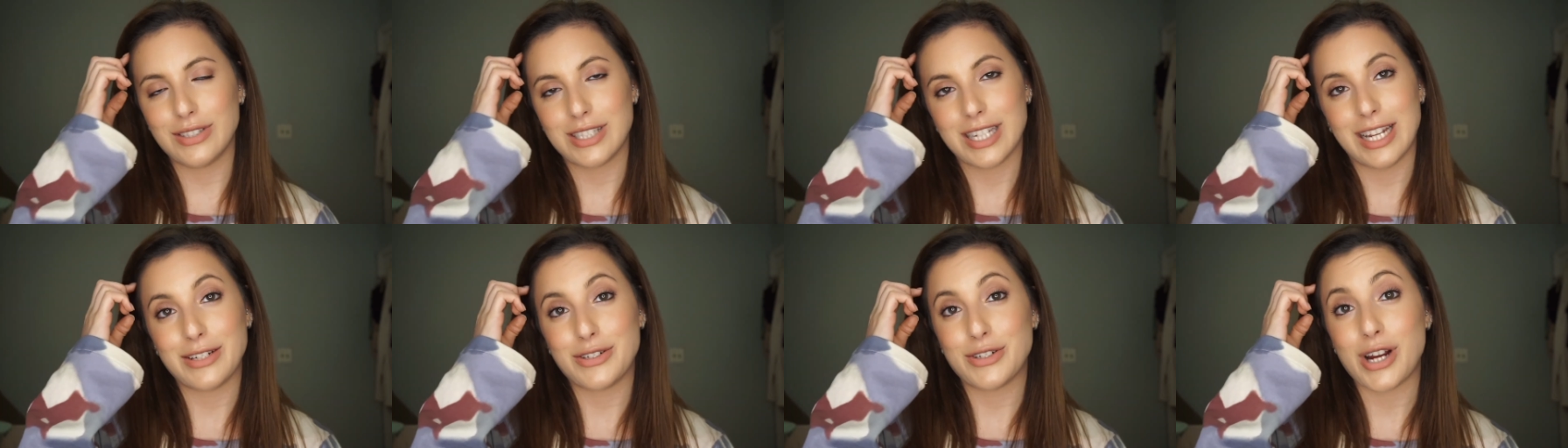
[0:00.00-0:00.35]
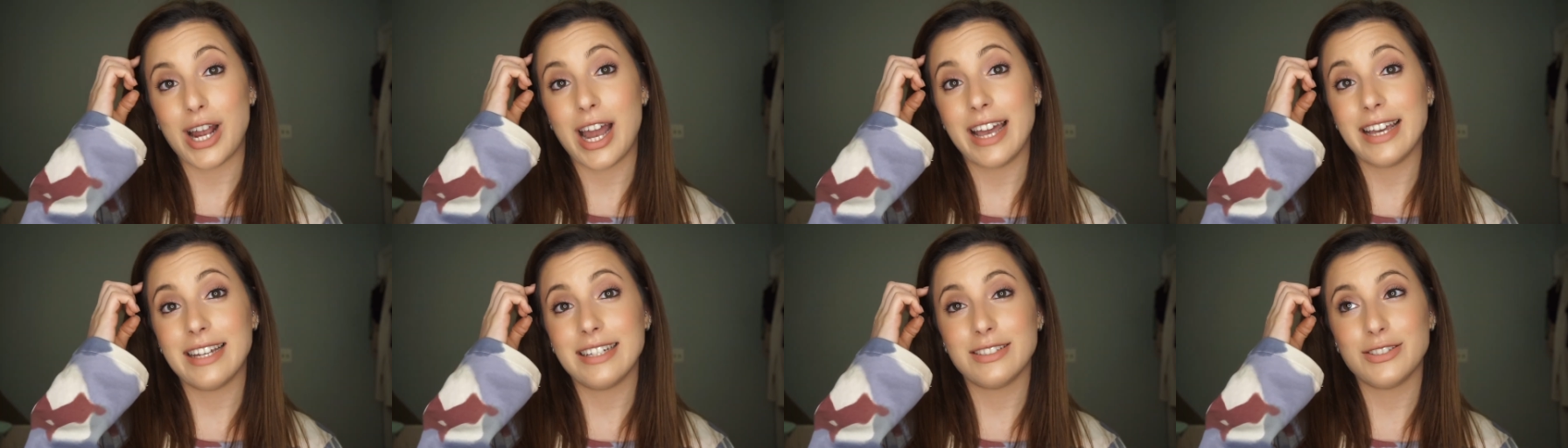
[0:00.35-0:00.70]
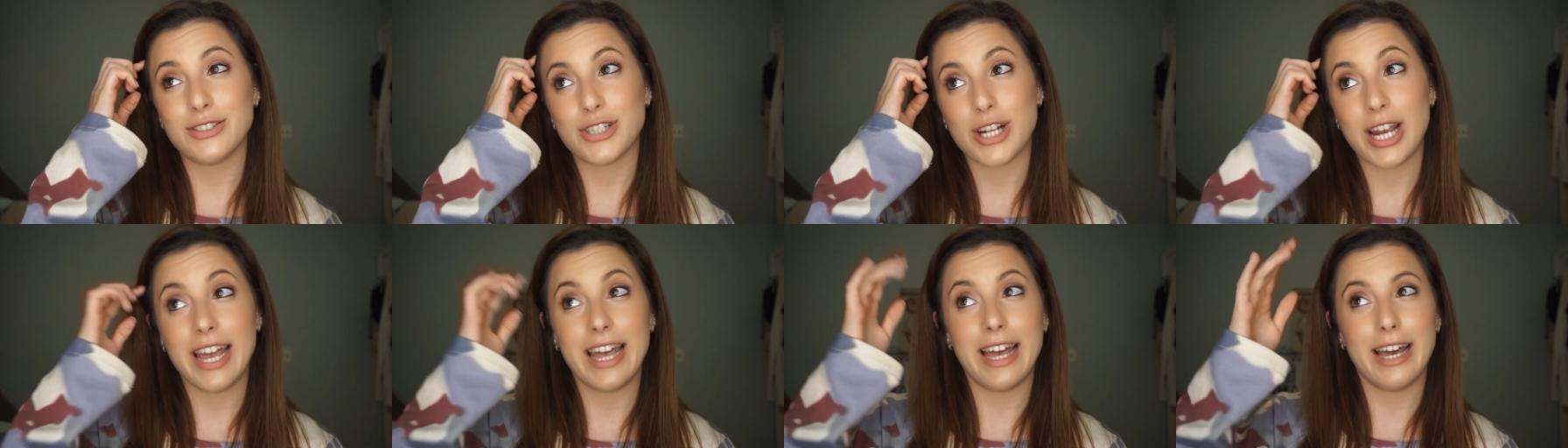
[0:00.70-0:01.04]
and I try and
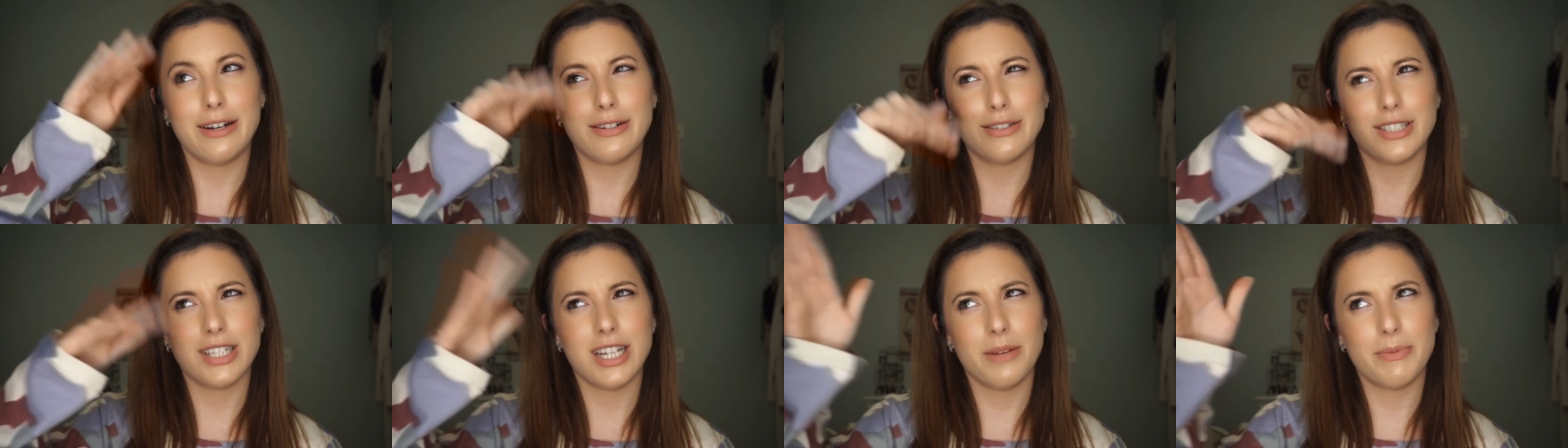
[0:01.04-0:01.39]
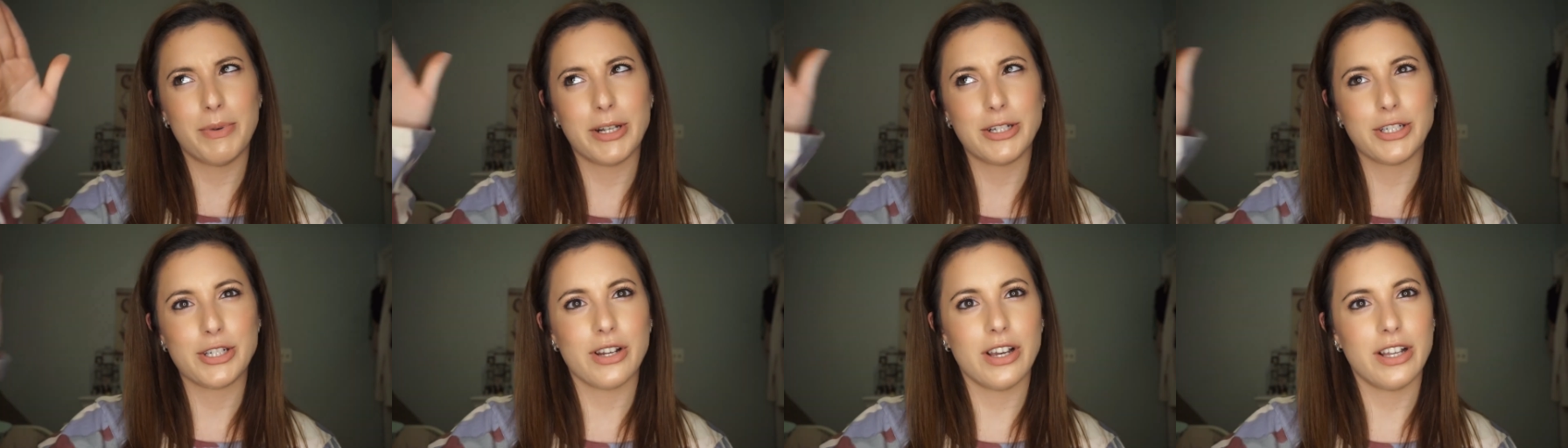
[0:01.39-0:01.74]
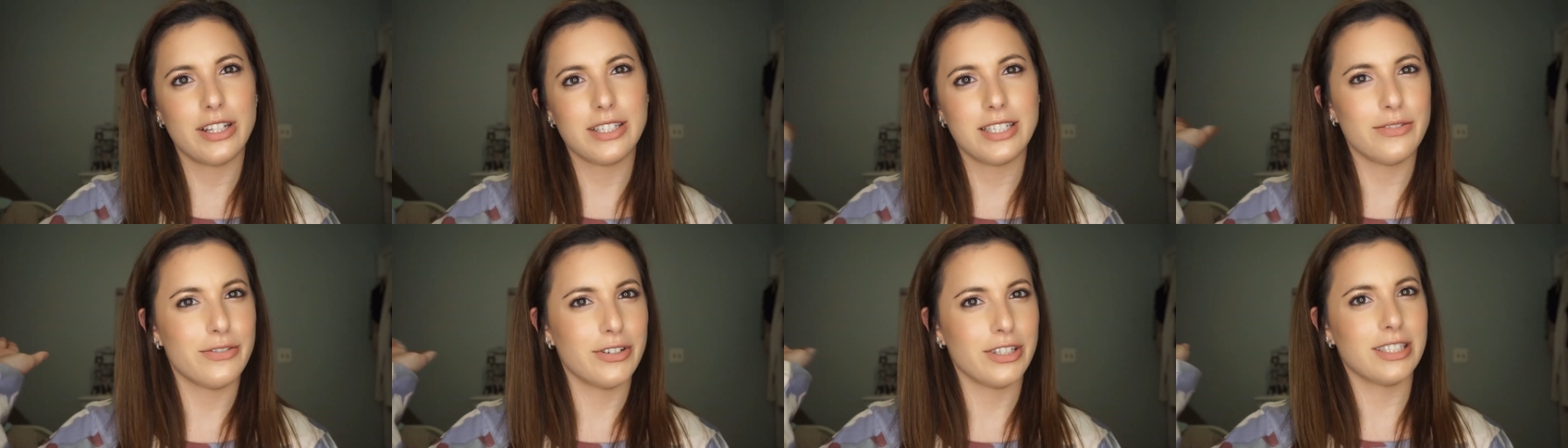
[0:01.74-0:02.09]
try out a bunch of
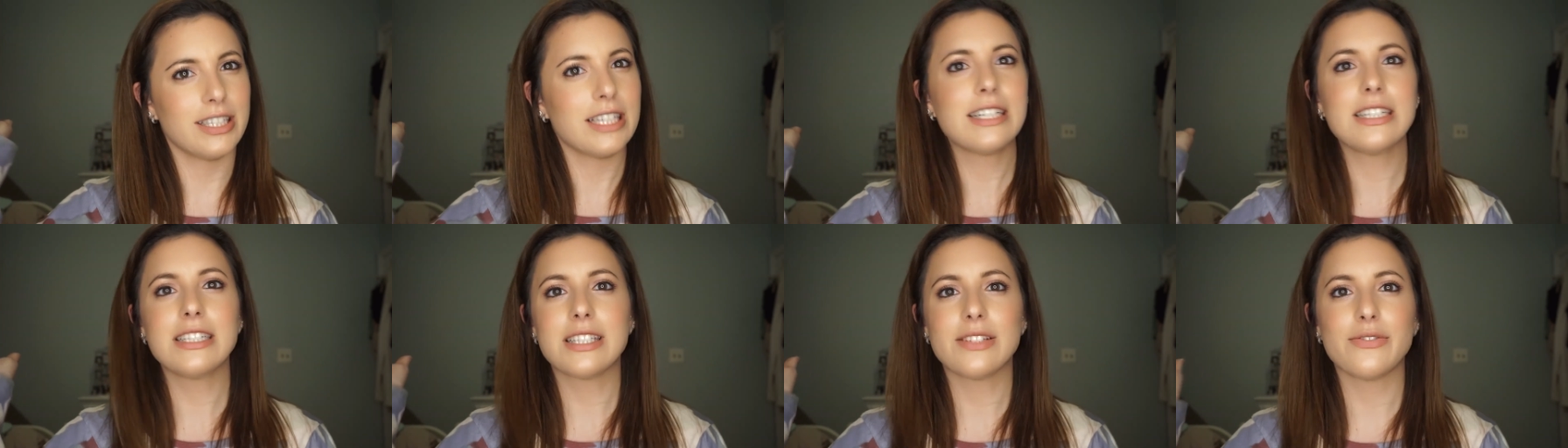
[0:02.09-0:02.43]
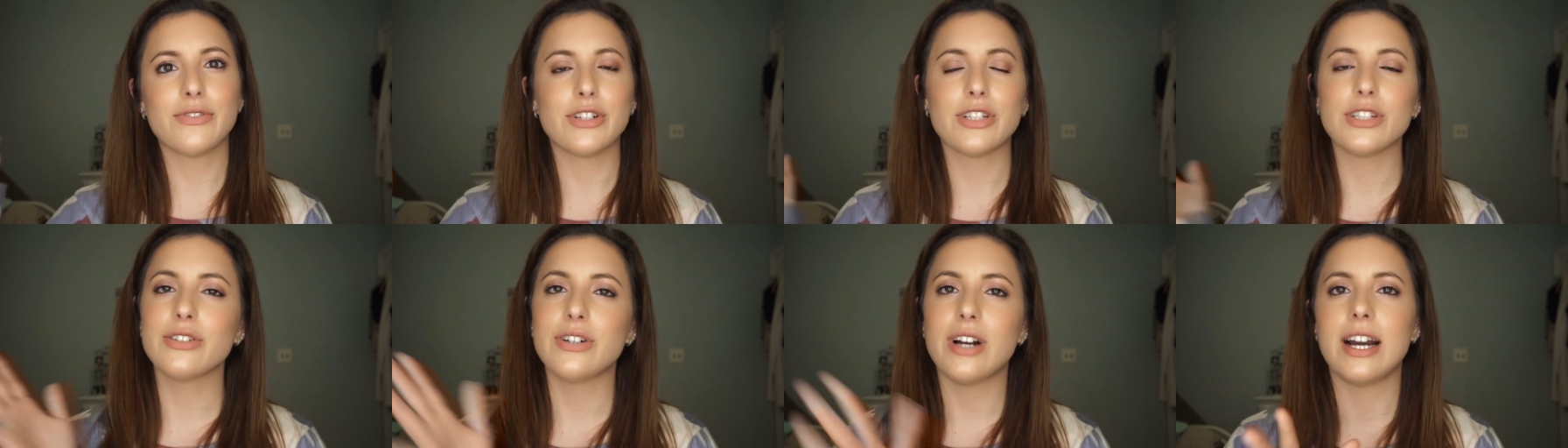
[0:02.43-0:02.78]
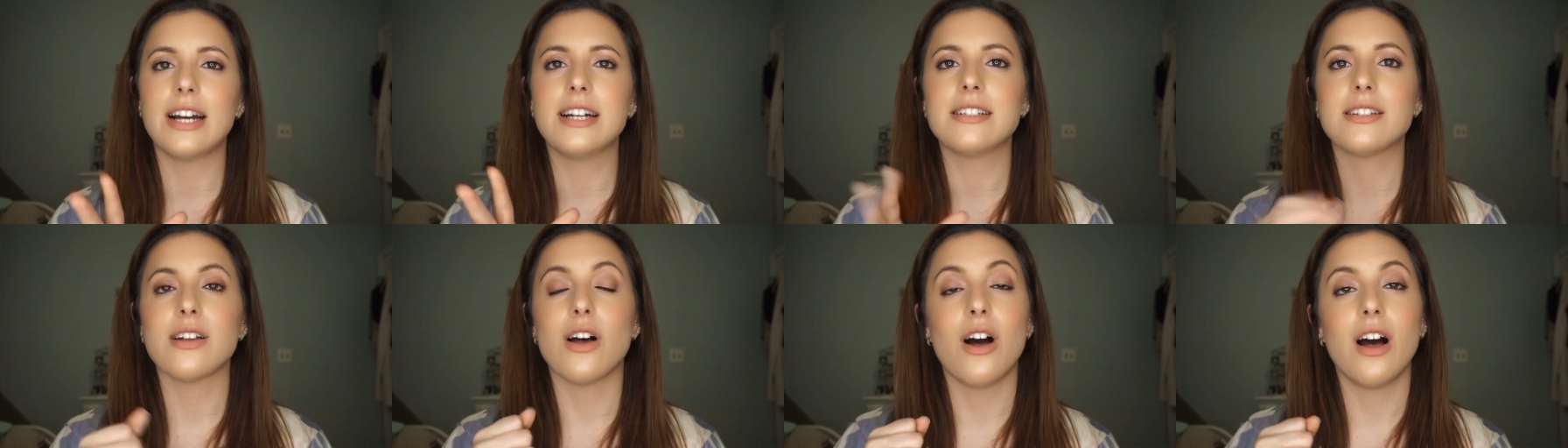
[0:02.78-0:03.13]
different things for you
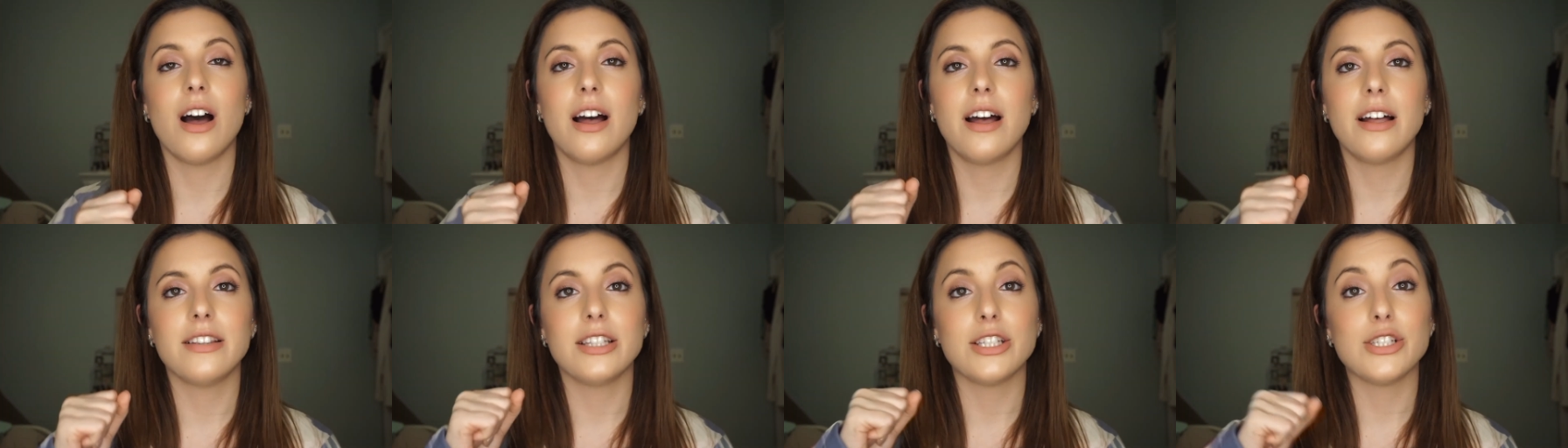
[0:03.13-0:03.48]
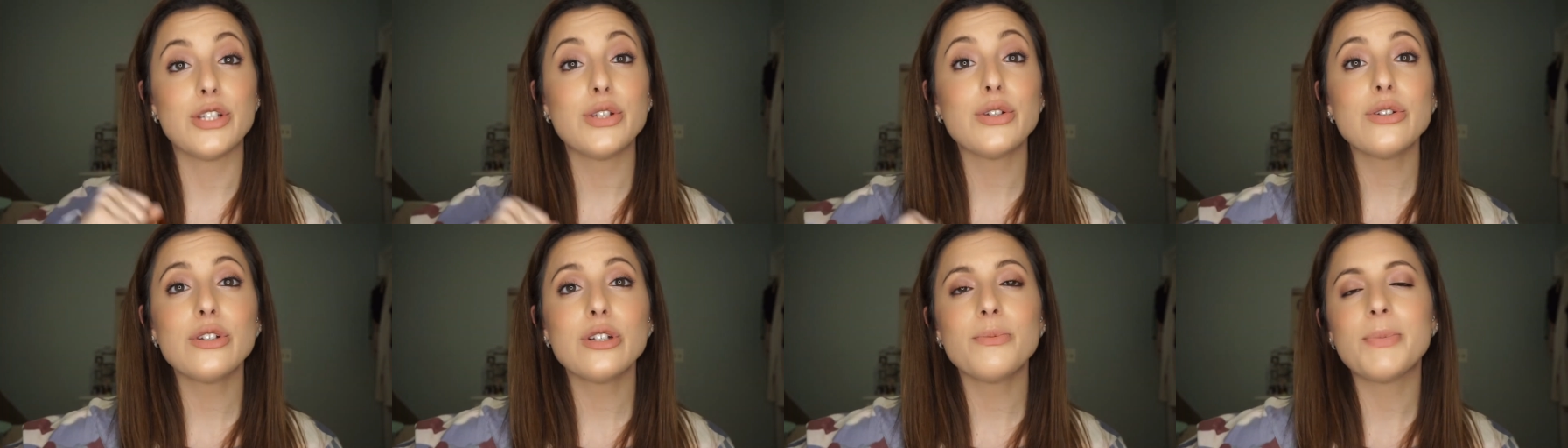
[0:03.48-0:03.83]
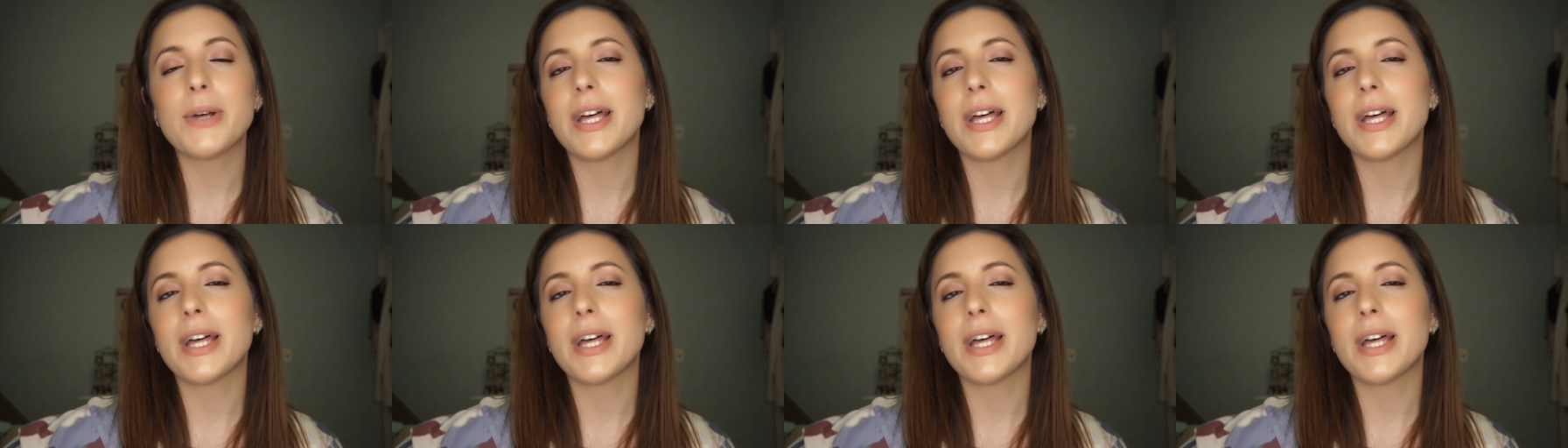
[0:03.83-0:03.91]
guys on the tube,